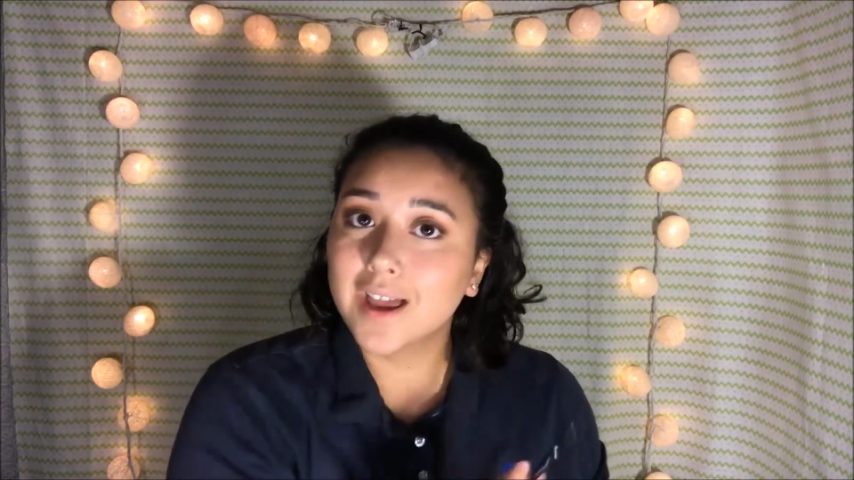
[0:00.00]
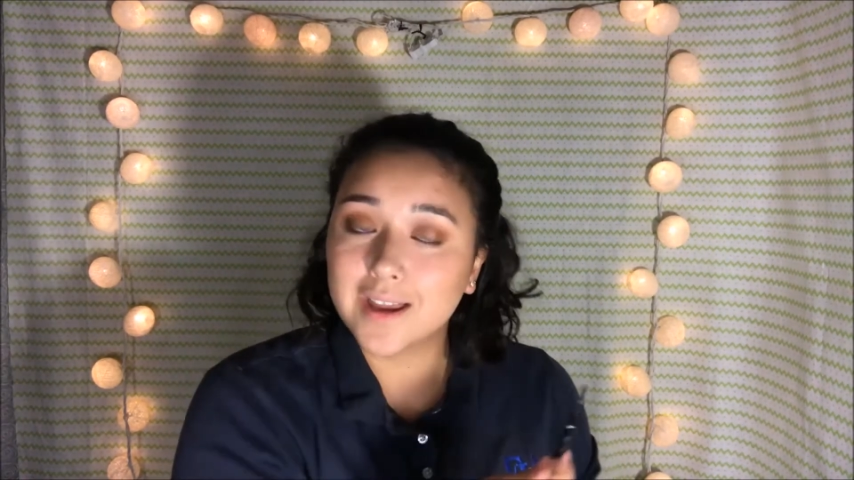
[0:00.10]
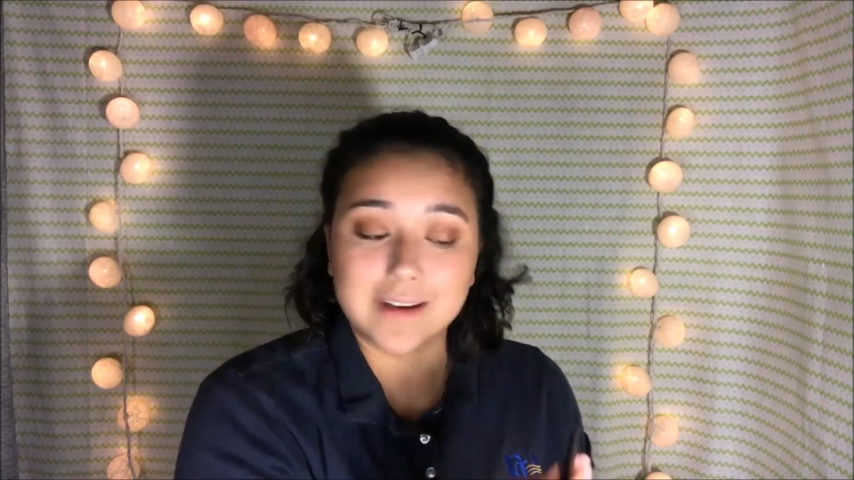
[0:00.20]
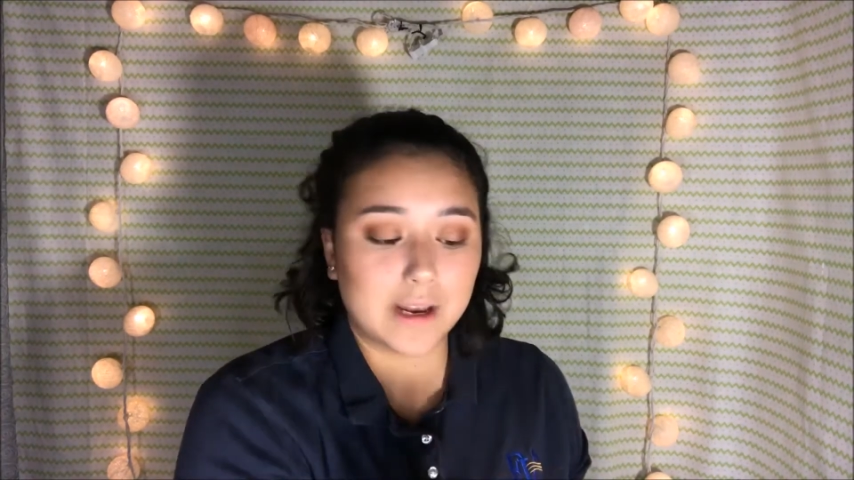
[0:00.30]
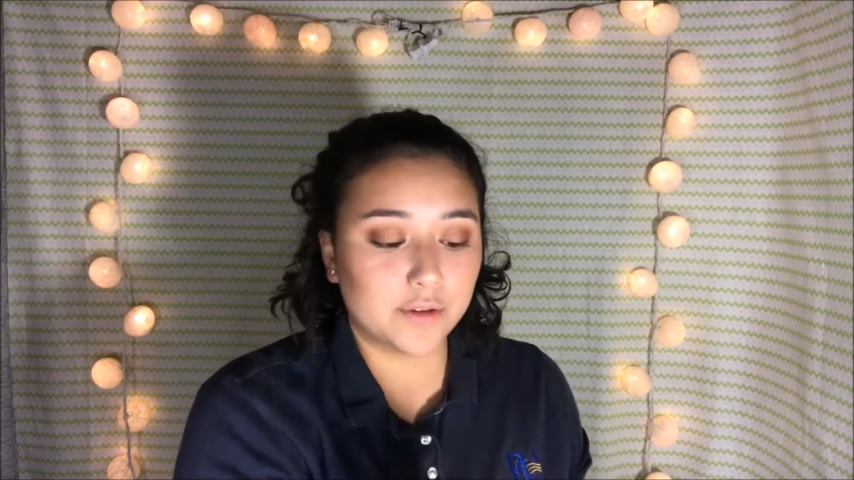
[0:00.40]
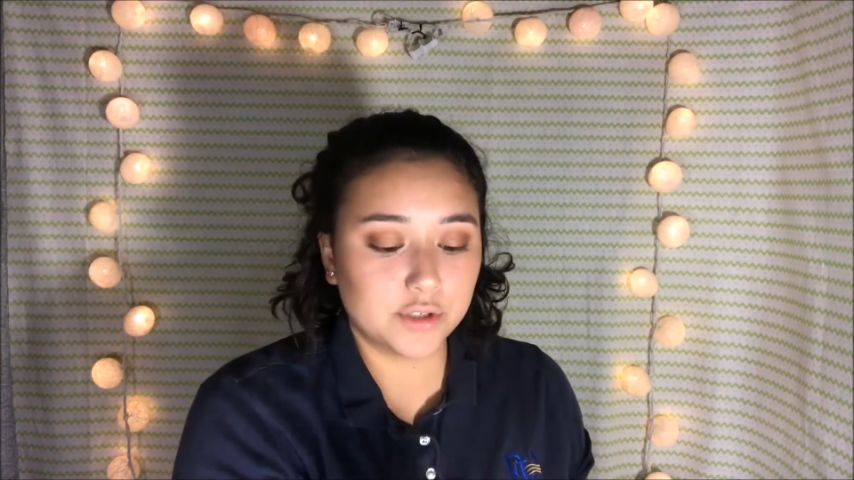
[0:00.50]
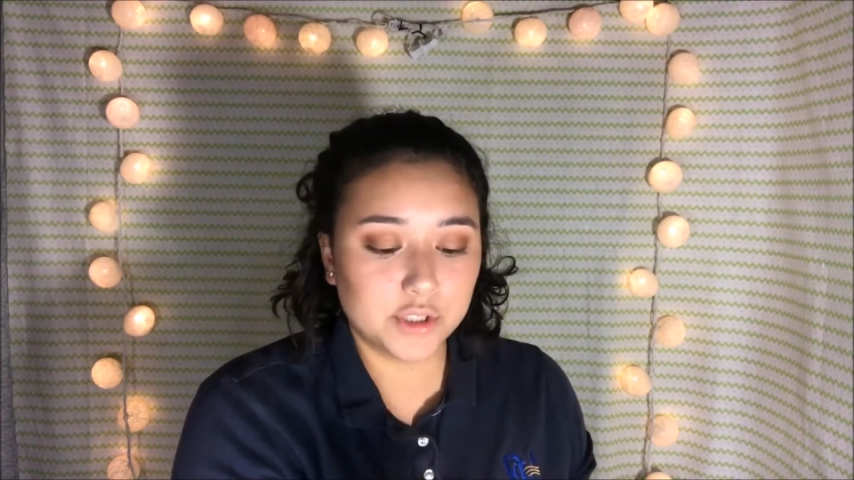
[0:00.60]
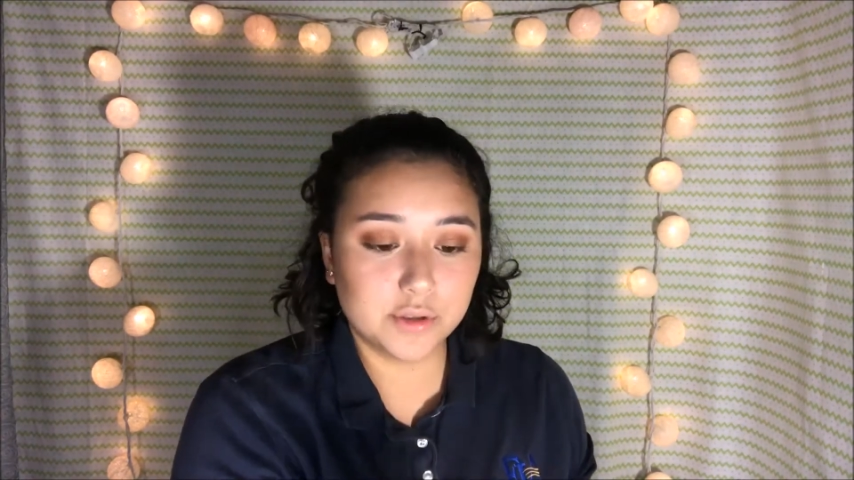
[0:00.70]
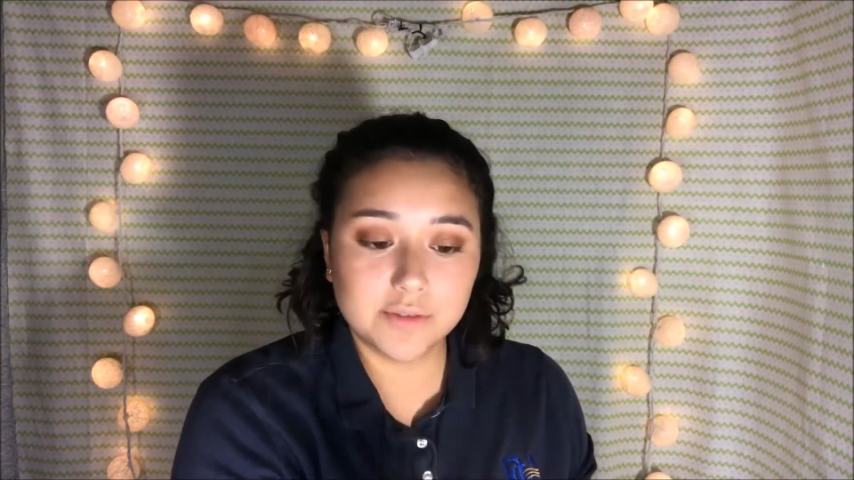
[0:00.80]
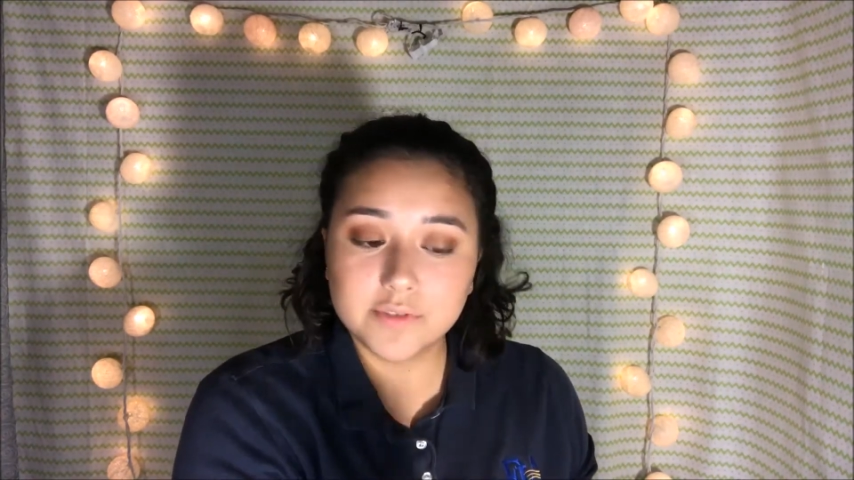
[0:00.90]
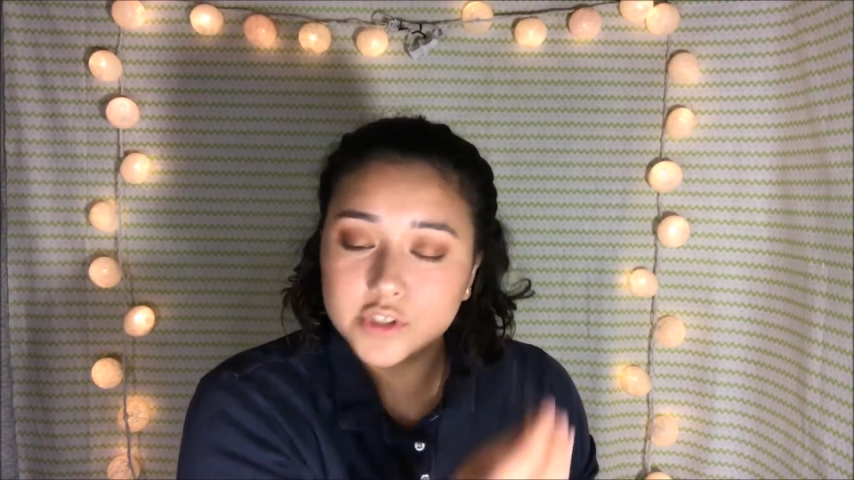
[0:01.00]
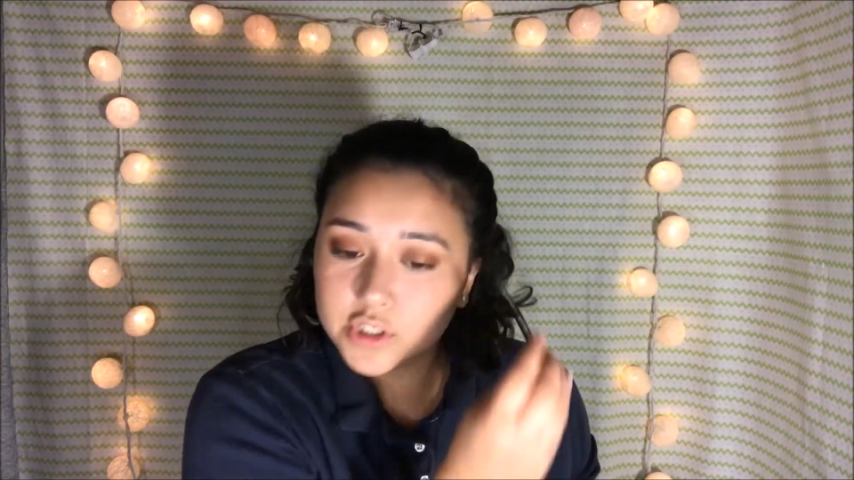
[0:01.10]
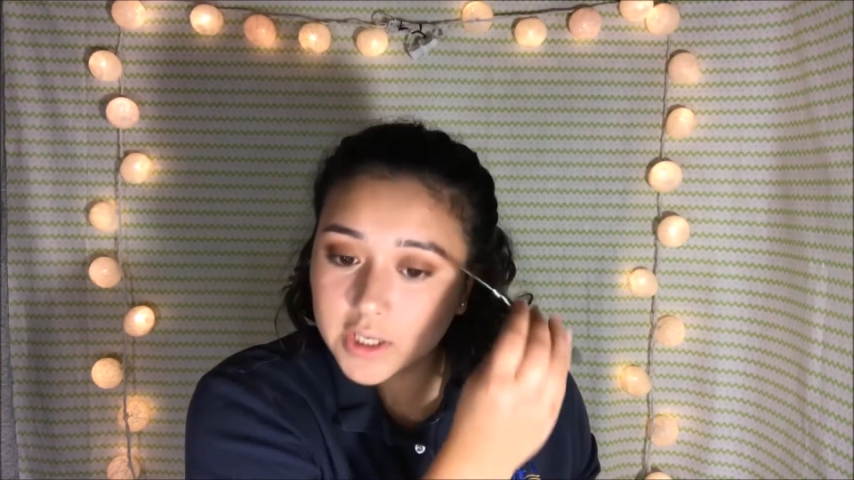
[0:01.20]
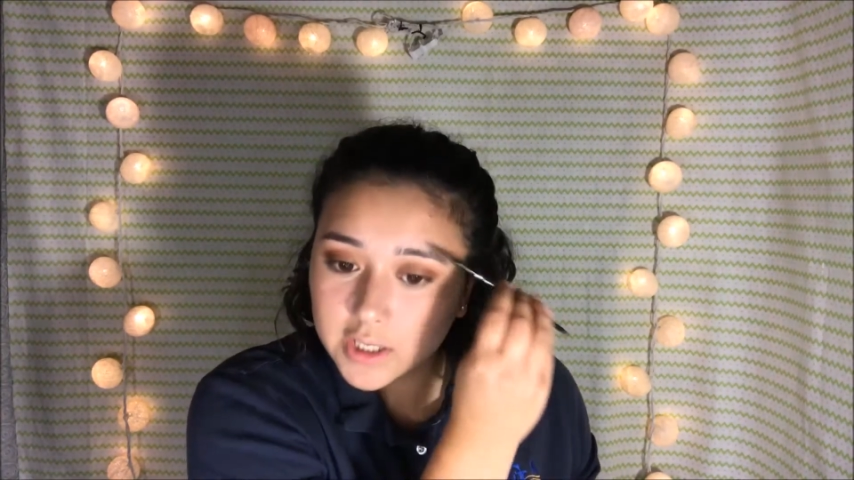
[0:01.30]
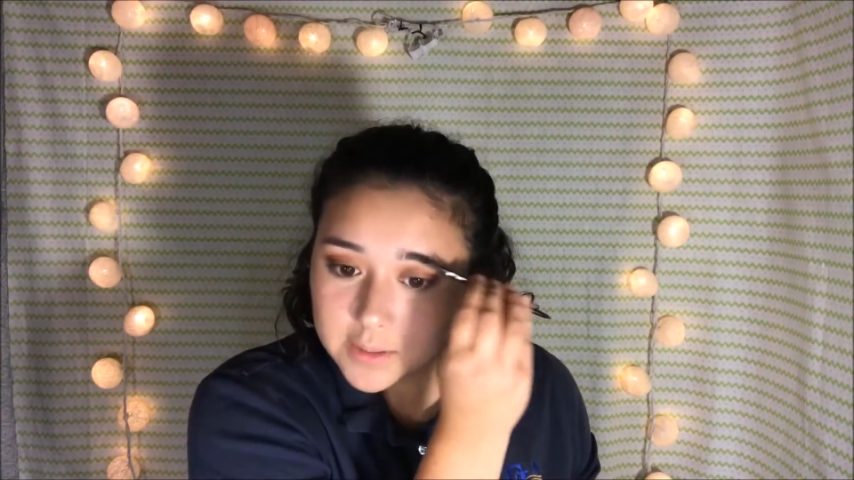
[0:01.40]
and now they're two different
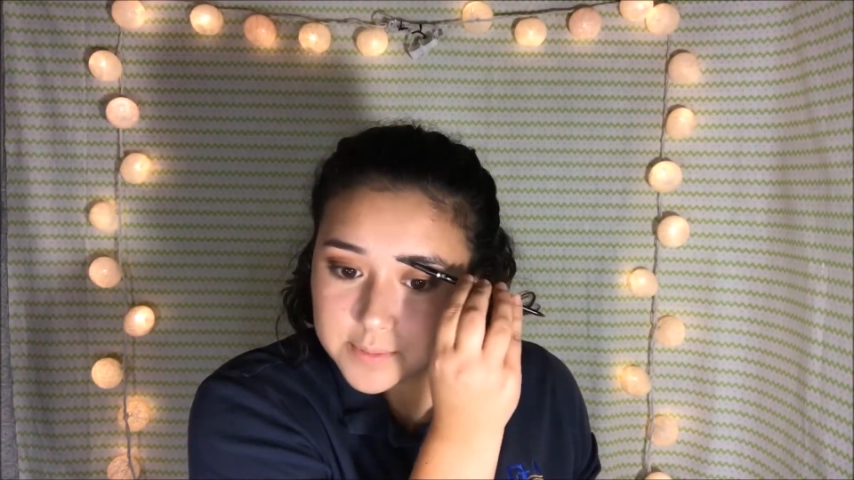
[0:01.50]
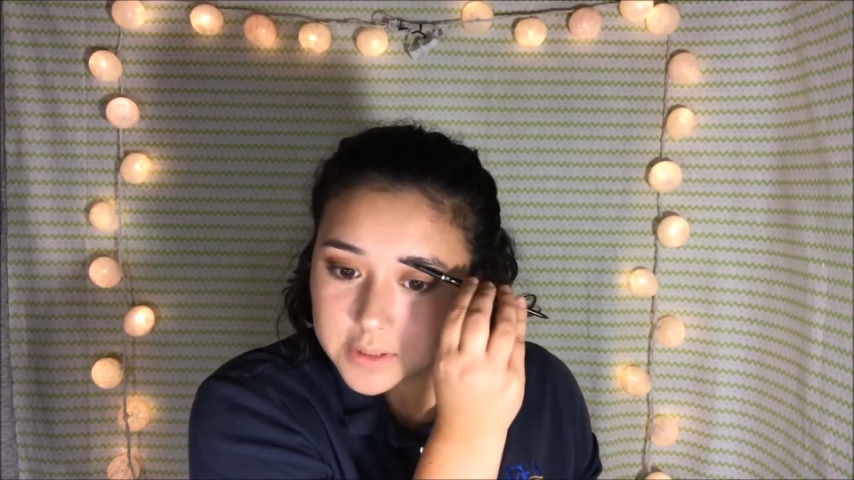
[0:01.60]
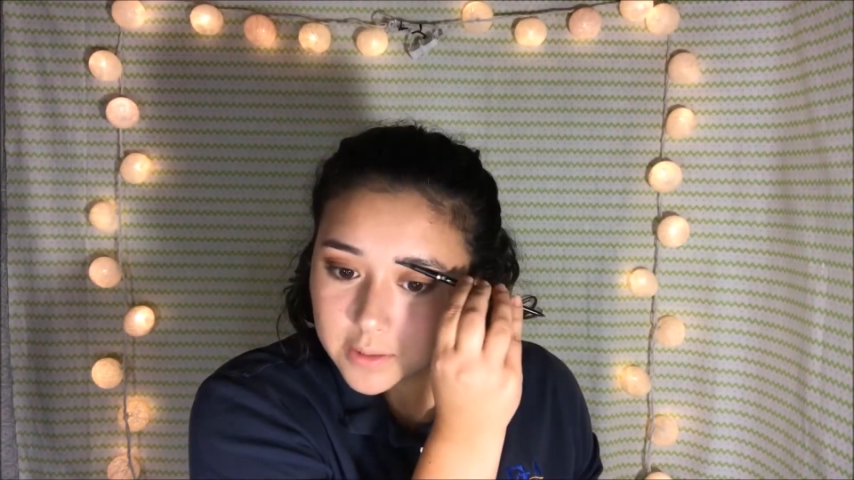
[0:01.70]
shapes